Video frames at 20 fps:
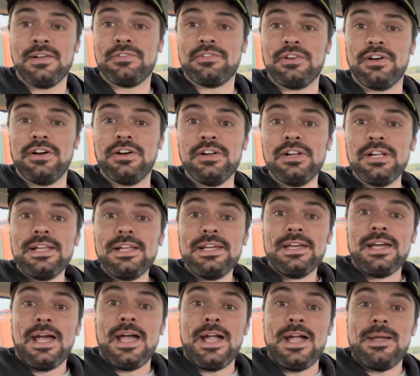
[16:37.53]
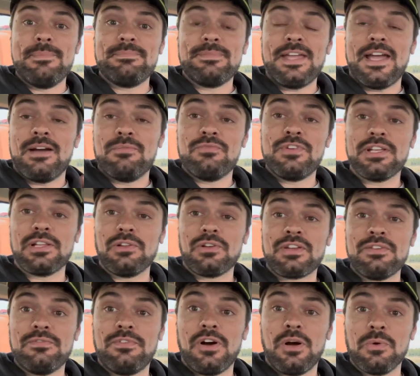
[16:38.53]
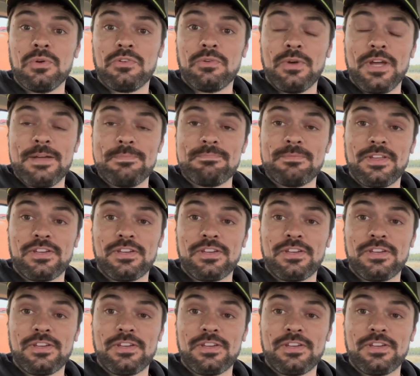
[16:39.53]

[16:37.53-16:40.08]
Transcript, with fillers: So, um, yeah, I'm really looking forward to it.